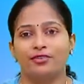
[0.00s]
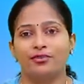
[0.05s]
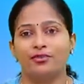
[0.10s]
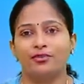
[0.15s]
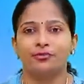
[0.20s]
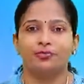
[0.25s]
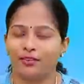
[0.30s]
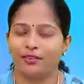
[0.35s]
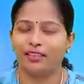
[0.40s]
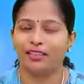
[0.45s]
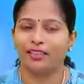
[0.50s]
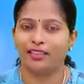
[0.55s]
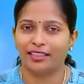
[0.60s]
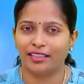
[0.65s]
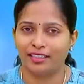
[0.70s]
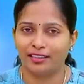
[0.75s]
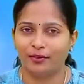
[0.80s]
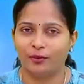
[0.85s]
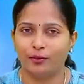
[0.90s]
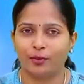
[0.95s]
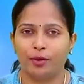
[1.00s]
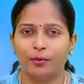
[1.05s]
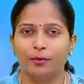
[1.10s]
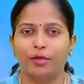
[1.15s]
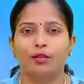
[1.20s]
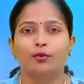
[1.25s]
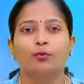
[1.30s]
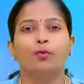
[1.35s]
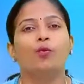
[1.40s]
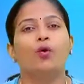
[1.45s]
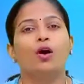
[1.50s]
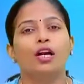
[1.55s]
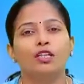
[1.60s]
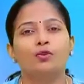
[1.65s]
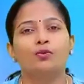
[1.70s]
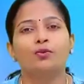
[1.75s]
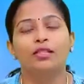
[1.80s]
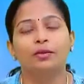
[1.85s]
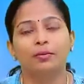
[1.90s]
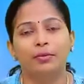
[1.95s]
to,
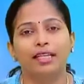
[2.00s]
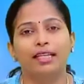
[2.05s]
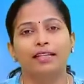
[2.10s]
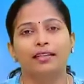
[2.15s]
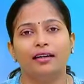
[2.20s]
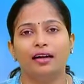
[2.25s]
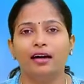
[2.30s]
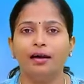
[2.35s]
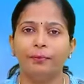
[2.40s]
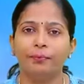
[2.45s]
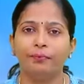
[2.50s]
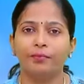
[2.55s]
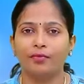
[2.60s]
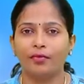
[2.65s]
what will be the